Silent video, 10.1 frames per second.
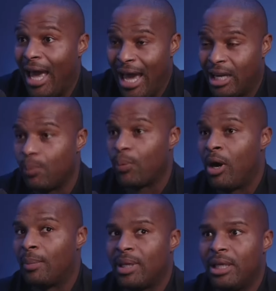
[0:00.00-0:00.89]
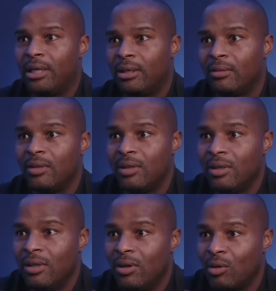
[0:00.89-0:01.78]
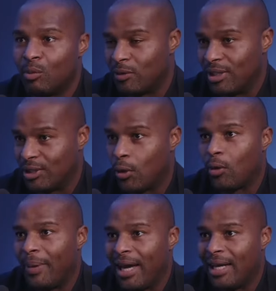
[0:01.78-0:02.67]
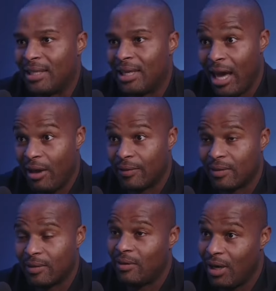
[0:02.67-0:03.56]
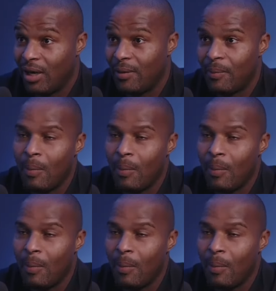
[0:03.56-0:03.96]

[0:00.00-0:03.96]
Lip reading: And he promptly removed his shoulder pads, and left, right?